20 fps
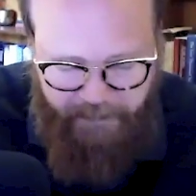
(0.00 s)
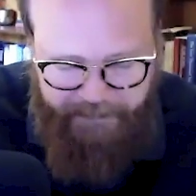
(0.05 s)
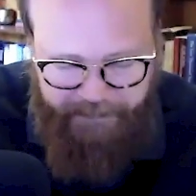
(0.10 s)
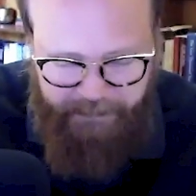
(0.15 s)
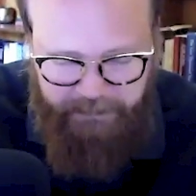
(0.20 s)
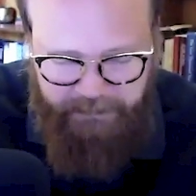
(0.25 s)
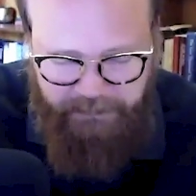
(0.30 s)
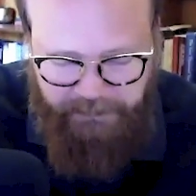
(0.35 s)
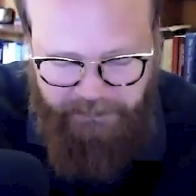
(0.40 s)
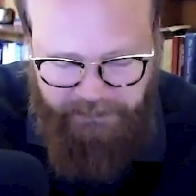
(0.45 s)

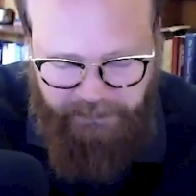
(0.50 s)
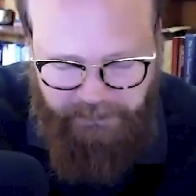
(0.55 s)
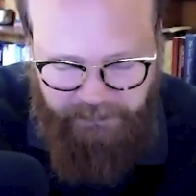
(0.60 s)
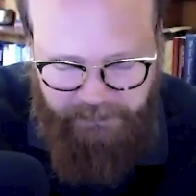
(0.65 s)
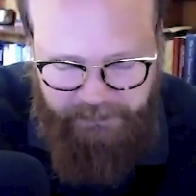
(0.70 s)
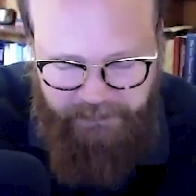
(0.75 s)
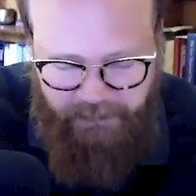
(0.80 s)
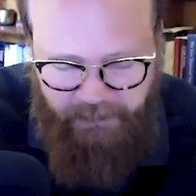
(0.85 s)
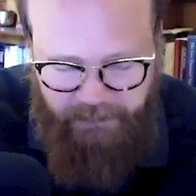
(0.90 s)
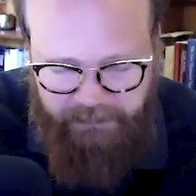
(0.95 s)

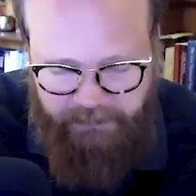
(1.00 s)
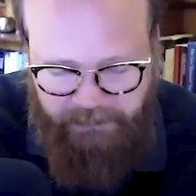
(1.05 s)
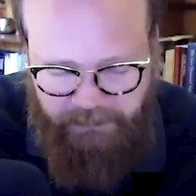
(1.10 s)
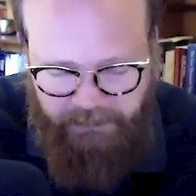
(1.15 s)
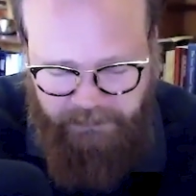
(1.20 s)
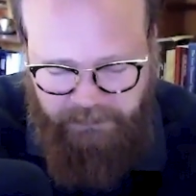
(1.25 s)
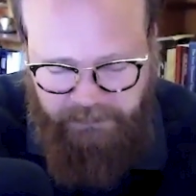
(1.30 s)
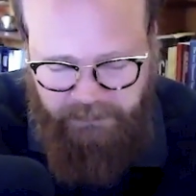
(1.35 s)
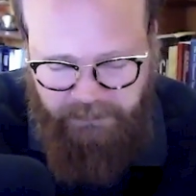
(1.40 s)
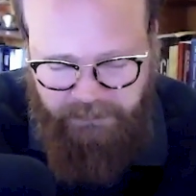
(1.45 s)

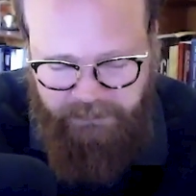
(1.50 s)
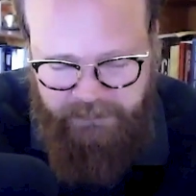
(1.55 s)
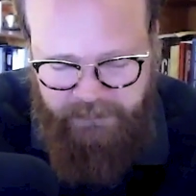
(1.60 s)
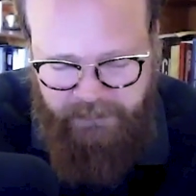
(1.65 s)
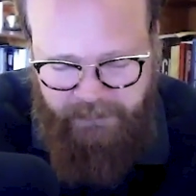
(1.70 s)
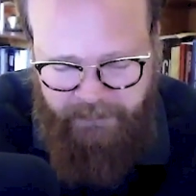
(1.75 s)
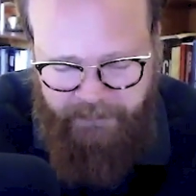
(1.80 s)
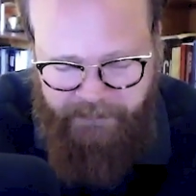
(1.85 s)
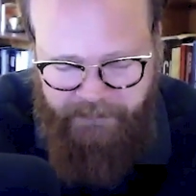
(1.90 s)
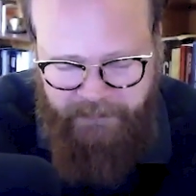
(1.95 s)

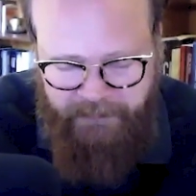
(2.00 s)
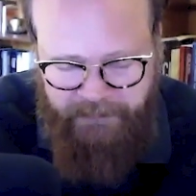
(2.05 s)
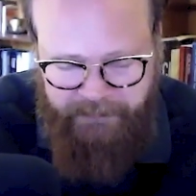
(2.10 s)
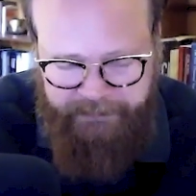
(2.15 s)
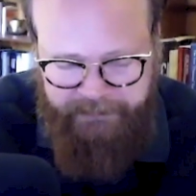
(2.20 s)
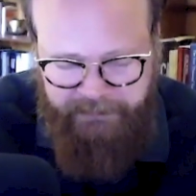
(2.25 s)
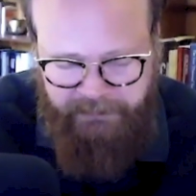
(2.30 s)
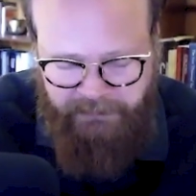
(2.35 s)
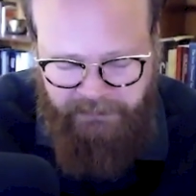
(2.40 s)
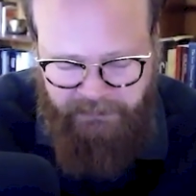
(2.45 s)

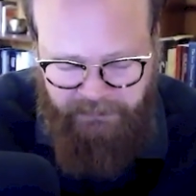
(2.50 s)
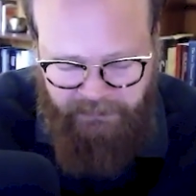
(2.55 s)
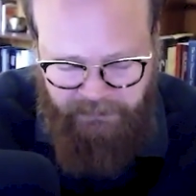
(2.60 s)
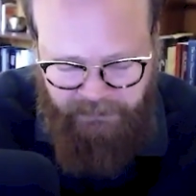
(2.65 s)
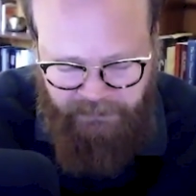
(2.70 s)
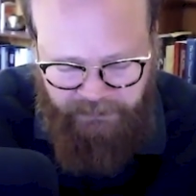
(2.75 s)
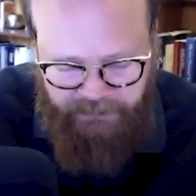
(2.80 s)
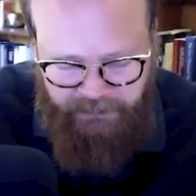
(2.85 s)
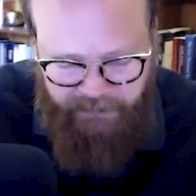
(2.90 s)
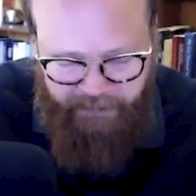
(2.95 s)

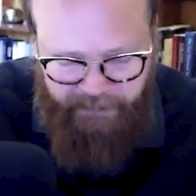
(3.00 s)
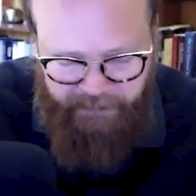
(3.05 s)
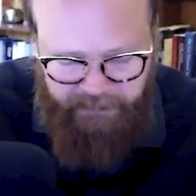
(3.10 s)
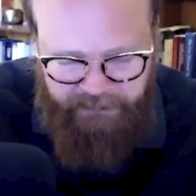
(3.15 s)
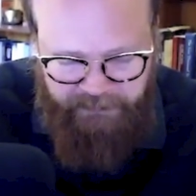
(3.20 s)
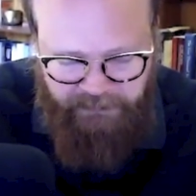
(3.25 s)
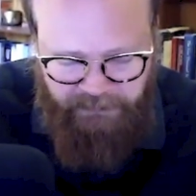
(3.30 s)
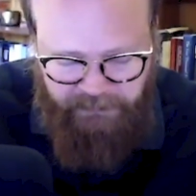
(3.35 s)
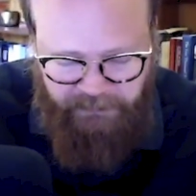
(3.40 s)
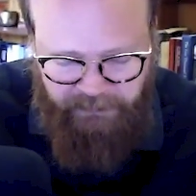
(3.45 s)

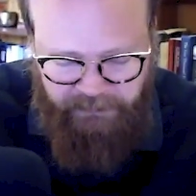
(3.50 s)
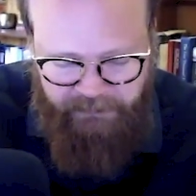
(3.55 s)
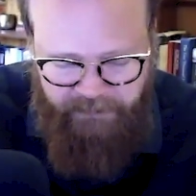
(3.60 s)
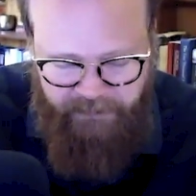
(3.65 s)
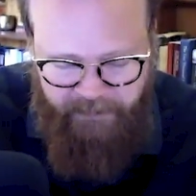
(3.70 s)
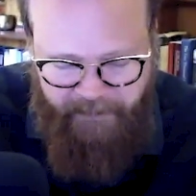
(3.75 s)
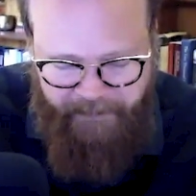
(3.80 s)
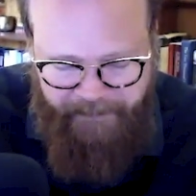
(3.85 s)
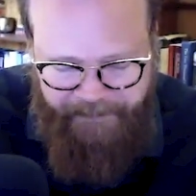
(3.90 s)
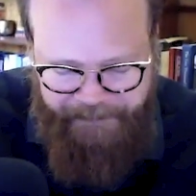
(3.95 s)

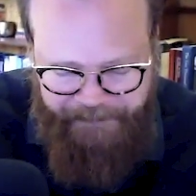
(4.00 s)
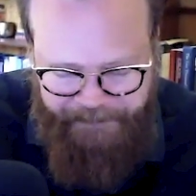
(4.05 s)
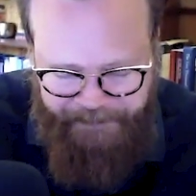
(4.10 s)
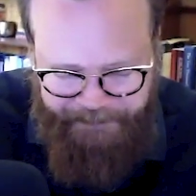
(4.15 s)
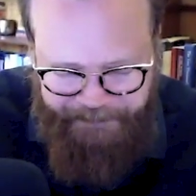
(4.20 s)
Nobody speaks.